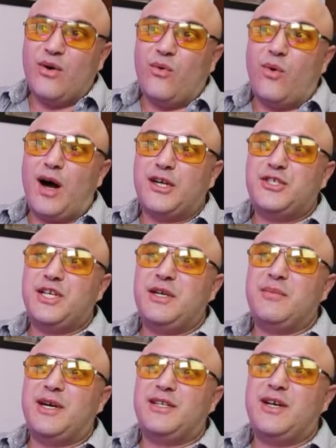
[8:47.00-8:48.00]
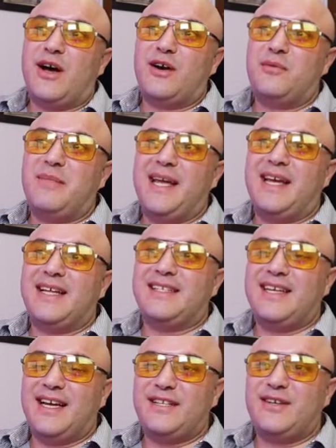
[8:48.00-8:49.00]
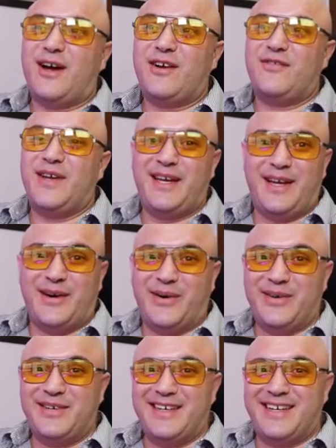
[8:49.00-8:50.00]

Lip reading: watching my daughter make a TikTok video.